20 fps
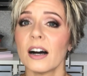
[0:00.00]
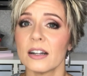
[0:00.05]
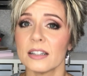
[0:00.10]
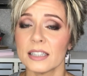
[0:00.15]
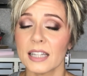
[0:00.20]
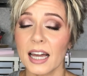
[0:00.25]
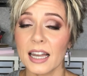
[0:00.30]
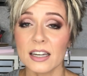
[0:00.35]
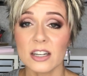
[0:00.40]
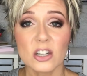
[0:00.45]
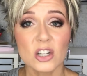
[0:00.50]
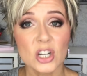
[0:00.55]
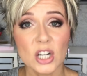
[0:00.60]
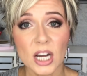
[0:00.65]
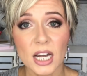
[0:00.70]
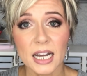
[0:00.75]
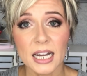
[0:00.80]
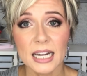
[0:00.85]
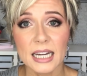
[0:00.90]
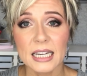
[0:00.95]
a lot of
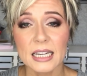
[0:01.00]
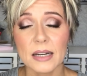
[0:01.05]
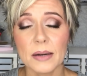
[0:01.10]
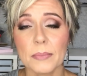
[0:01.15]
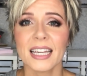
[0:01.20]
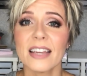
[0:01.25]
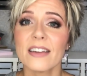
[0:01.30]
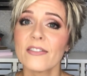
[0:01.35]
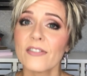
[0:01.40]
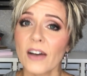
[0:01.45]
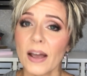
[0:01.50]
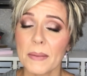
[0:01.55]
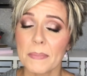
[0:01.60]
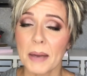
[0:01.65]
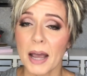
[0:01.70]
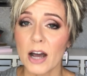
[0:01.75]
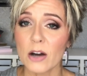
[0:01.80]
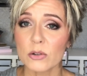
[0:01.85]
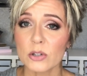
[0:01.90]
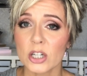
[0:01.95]
shine. If I
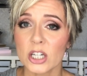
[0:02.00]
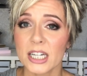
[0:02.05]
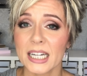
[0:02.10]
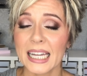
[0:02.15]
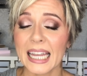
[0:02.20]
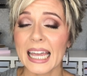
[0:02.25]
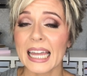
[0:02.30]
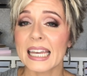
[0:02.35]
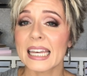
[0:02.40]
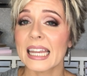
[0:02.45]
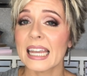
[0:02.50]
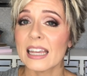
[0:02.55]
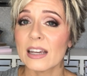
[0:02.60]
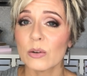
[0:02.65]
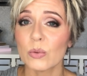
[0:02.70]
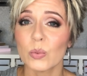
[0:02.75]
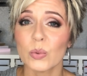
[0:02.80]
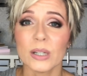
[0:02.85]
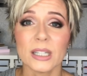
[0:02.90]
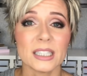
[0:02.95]
powder again,
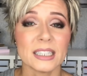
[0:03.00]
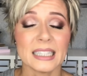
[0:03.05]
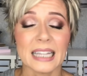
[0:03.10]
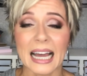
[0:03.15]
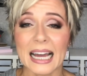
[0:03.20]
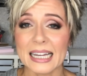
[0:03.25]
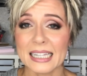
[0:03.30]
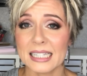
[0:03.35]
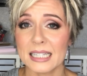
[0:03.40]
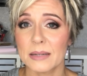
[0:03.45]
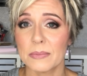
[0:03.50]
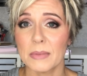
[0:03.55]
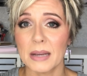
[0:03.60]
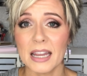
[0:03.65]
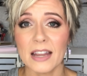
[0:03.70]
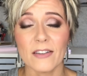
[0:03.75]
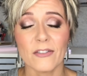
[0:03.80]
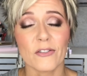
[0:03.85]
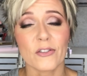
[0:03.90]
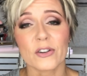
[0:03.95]
it will last
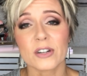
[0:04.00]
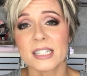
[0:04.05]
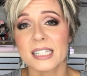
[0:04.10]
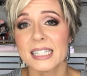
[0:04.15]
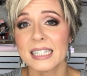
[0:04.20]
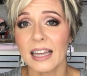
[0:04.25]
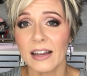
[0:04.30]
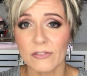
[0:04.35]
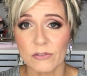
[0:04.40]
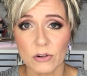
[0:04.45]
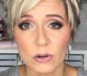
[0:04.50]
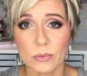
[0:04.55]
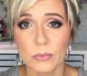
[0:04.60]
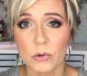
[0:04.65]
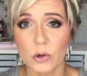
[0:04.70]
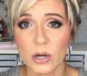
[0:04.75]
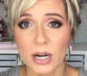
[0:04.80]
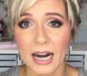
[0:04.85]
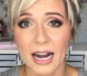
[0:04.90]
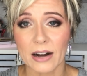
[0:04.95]
me for several
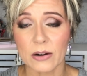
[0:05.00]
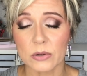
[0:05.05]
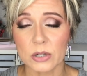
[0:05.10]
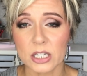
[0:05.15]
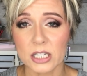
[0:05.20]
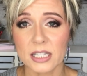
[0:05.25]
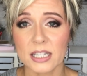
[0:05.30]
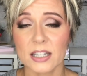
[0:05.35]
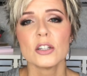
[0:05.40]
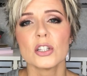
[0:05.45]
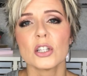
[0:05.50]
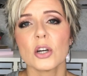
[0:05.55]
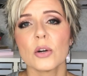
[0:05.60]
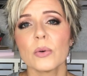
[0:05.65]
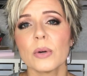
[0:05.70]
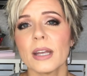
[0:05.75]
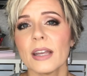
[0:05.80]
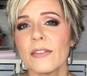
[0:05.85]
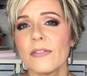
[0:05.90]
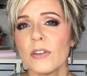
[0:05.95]
more hours.
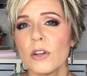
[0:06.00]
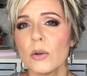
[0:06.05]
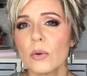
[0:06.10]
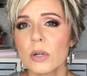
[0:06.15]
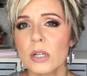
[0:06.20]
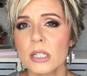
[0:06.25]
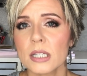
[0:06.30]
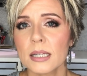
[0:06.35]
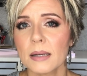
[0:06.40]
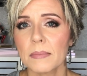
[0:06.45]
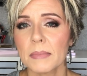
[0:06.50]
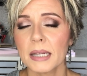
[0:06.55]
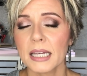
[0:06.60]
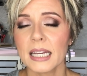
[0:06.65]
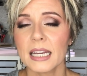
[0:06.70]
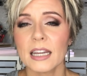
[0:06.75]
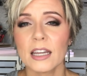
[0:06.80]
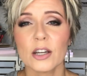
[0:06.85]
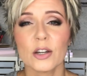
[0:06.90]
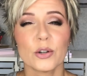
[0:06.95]
So if you are
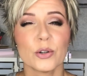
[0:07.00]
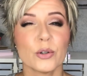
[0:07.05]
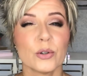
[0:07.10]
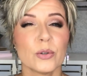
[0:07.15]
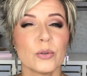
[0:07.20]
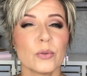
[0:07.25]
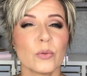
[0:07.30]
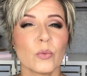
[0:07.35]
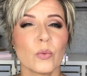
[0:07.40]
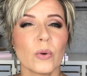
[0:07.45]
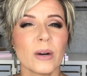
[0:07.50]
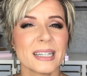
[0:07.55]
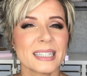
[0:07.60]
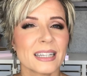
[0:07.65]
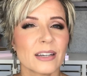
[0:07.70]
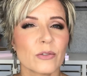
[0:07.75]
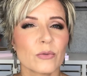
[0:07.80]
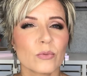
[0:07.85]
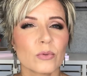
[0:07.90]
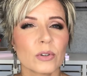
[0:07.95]
somebody who
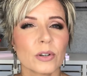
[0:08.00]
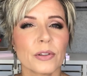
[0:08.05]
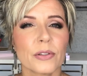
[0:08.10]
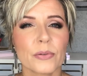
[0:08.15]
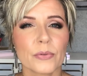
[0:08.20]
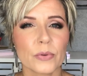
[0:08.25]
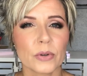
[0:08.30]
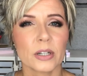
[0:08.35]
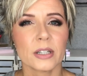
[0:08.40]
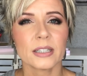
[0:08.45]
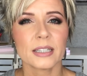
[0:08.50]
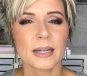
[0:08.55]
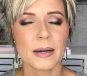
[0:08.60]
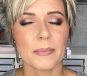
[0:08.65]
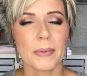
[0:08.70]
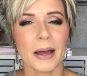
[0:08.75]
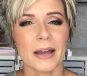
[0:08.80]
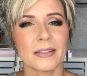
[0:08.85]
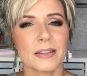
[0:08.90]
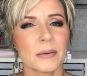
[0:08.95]
wasn't real thrilled
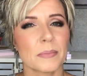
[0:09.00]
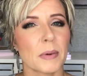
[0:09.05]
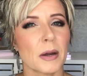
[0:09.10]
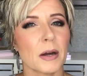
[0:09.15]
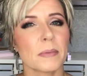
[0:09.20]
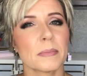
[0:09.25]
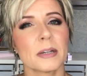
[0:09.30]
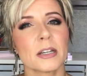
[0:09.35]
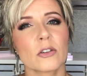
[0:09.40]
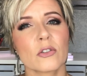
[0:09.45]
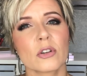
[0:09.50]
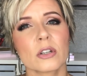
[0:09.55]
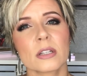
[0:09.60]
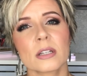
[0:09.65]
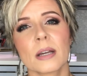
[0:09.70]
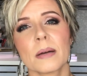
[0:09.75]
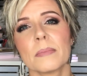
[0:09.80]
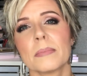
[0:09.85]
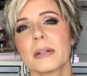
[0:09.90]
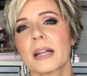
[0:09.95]
about the Bare Minerals
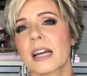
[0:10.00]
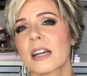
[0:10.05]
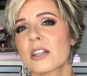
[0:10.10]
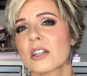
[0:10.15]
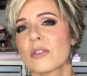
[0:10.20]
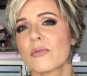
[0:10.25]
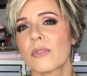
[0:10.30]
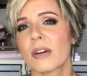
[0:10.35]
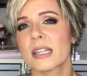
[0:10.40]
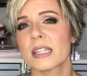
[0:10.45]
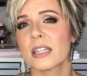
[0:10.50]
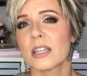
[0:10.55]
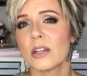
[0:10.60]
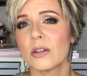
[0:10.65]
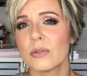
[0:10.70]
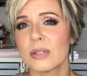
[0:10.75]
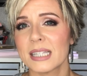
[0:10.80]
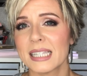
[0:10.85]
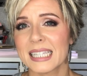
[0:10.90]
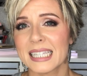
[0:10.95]
Complexion
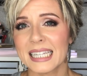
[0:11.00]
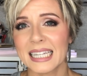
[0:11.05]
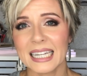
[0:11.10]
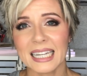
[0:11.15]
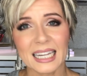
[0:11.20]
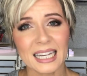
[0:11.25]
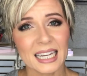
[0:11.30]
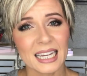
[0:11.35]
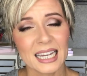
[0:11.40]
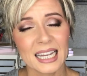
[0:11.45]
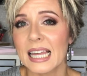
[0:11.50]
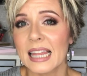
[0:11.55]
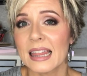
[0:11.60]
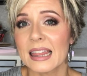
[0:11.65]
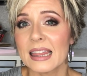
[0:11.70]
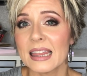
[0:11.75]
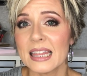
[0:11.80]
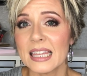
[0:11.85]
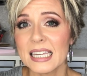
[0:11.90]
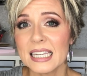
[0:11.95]
Rescue Stick,
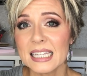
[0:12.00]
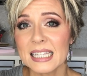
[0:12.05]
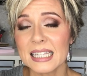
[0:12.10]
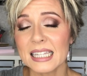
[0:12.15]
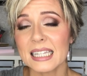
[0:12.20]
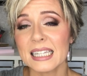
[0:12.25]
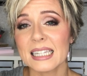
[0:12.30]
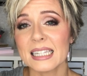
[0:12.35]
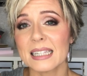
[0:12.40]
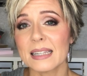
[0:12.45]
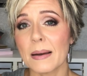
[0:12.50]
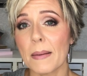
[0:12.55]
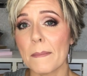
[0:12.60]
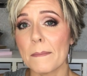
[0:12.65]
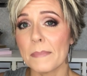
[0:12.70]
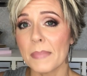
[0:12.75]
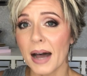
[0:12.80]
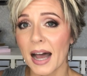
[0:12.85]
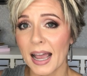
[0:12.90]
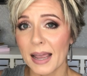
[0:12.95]
this is
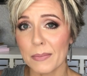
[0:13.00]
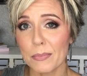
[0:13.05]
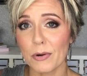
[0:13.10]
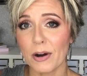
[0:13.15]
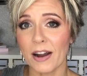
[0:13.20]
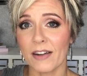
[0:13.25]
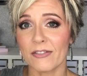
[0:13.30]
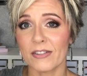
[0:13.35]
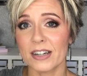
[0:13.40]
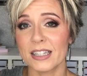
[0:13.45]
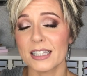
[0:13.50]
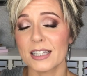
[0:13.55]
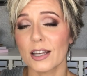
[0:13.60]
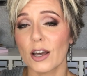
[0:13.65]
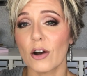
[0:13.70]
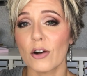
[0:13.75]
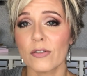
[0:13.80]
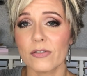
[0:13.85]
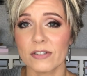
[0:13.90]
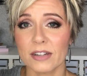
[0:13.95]
my preference
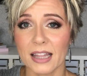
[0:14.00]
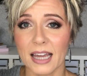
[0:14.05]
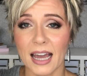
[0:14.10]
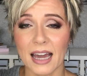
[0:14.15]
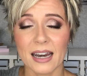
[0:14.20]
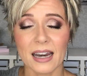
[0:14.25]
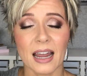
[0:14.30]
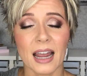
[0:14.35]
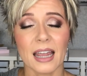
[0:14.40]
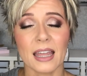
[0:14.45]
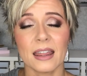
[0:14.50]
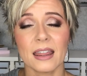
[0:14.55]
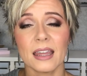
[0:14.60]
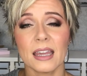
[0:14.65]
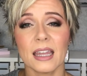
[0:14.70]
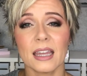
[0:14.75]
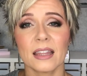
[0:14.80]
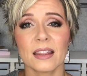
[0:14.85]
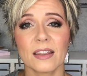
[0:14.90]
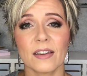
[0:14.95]
over that. I
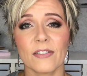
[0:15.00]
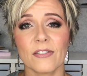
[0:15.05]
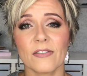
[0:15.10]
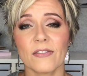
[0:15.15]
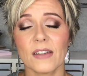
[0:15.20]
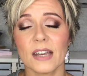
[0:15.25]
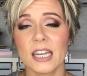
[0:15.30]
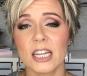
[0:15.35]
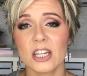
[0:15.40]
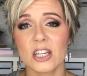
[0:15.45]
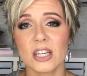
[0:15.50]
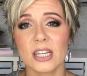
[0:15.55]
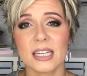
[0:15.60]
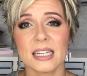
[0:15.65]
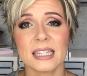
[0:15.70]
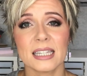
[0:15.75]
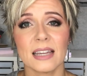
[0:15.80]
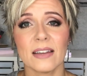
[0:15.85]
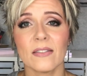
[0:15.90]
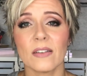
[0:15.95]
think the finish
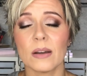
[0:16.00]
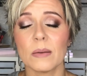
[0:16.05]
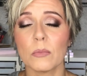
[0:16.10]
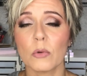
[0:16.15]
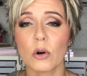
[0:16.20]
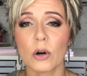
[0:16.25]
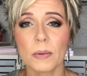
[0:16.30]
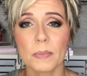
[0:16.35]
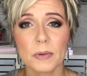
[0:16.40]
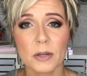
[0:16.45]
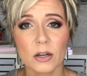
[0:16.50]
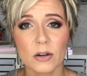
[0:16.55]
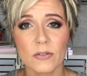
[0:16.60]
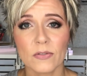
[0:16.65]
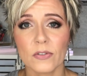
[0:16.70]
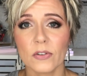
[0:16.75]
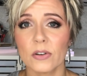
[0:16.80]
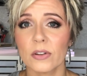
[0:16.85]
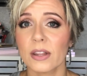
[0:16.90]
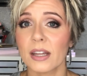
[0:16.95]
is even more
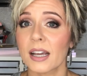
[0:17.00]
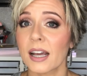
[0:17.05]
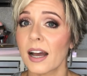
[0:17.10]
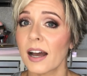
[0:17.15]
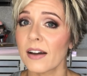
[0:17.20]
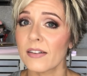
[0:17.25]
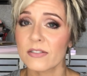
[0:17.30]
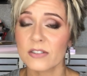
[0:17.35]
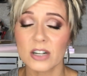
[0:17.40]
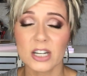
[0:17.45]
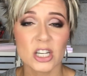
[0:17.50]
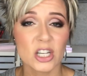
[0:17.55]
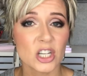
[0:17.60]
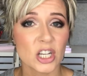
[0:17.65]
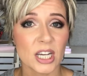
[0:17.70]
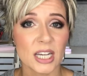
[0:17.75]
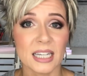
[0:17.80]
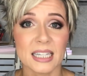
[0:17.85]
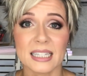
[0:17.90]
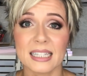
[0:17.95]
beautiful, the
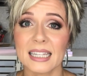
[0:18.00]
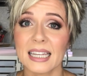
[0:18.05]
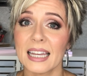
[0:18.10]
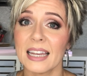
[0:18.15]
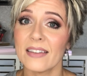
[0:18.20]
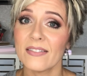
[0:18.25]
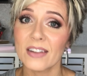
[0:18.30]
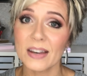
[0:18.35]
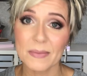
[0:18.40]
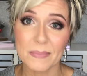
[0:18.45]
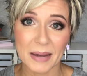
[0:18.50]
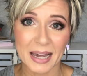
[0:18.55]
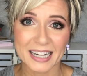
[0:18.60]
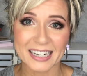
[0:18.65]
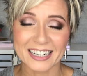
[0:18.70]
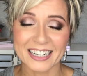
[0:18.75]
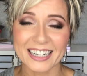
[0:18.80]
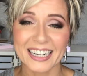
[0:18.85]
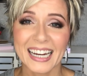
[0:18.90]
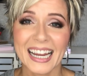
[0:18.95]
coverage is even
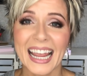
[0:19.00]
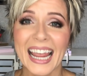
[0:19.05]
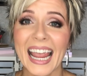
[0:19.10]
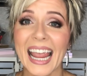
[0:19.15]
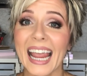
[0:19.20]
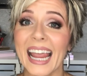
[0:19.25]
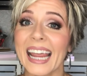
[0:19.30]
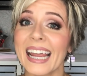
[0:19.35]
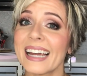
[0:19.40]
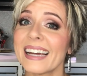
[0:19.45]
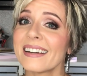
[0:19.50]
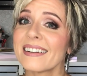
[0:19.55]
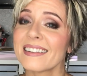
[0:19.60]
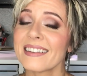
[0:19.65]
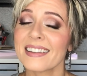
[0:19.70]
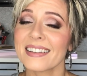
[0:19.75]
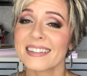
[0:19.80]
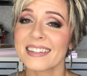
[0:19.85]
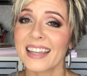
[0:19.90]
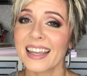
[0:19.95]
better,
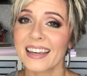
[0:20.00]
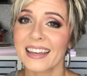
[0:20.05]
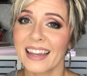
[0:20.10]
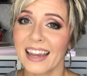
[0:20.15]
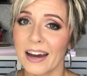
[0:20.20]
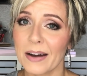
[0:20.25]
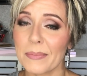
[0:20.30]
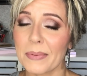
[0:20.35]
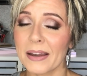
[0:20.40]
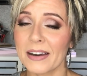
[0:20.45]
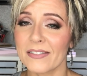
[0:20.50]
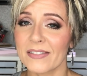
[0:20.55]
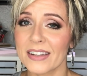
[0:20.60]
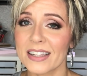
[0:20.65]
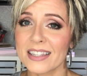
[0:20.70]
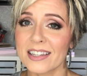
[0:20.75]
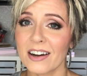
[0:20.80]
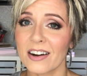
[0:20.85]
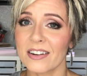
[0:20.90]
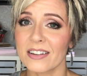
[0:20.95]
and the skincare
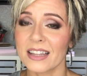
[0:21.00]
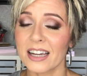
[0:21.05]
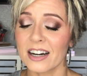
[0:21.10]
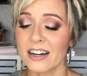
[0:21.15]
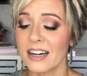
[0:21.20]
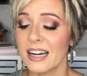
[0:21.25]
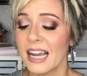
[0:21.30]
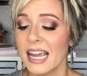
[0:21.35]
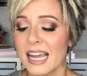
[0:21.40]
benefits are there.